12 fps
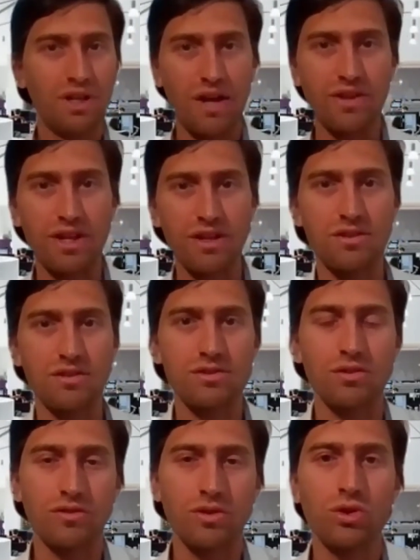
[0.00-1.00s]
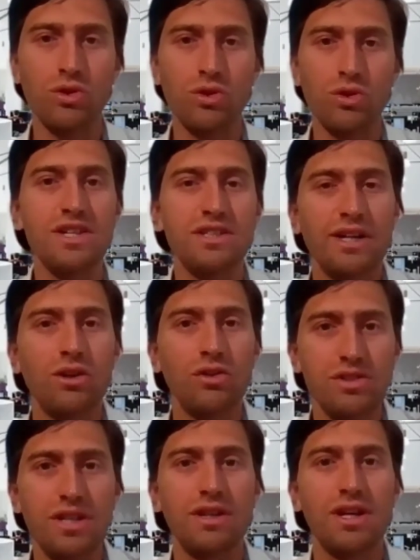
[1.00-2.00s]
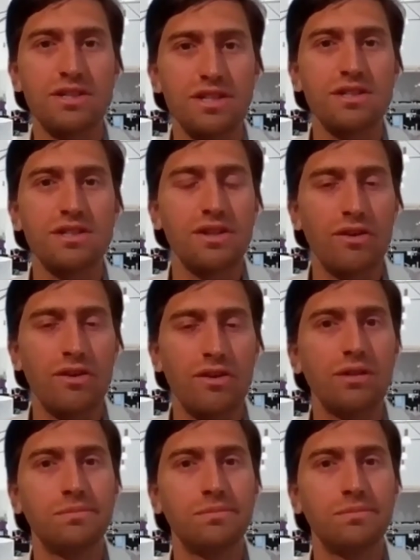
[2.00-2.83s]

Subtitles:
and then sort of organising that content as necessary.